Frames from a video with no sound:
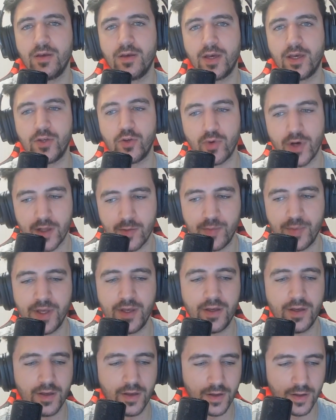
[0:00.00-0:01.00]
and your
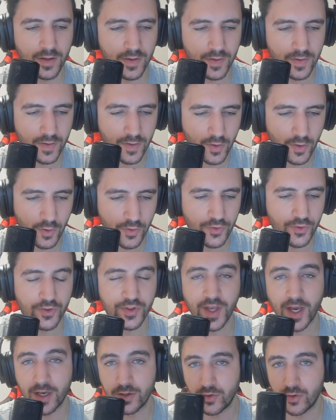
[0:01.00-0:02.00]
well-being is also
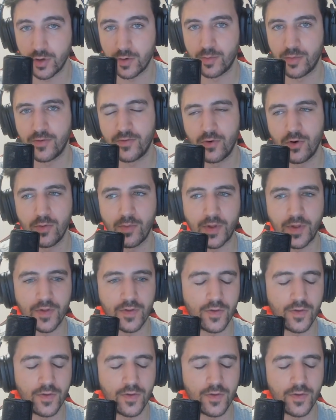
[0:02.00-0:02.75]
tied to your performance.